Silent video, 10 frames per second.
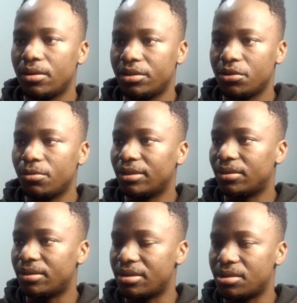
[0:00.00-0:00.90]
Now let's go back
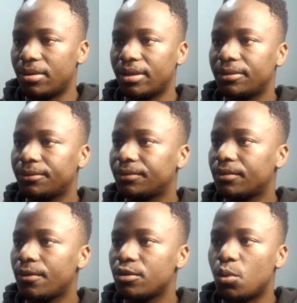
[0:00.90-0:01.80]
to the next part.
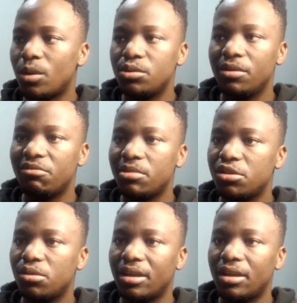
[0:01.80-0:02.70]
So once we've
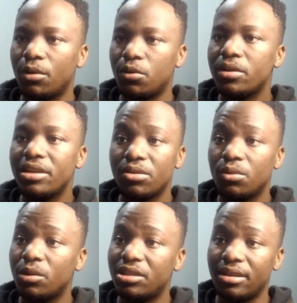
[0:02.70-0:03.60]
managed to get our cookies
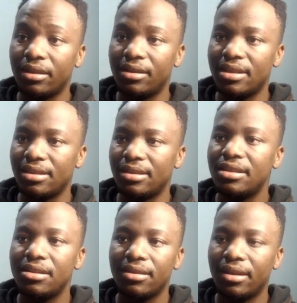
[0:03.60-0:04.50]
on which that returns a
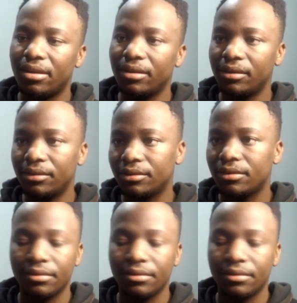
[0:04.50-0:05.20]
dictionary,